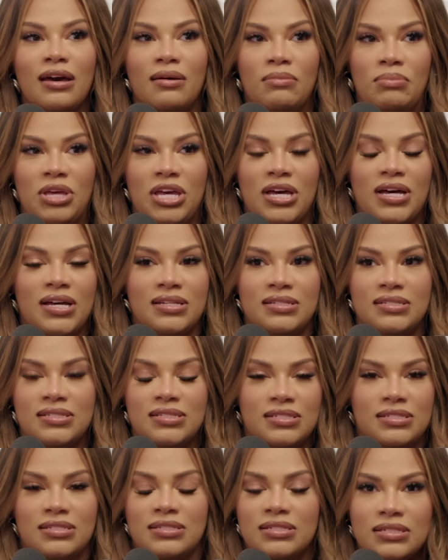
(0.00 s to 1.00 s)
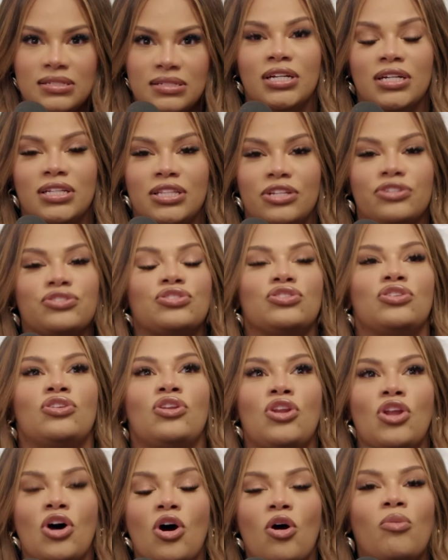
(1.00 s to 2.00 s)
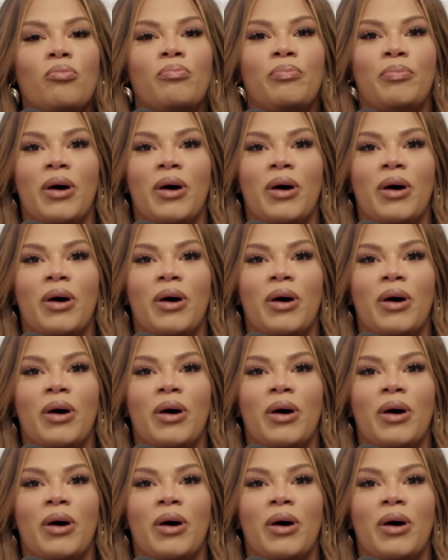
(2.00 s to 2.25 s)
because there's no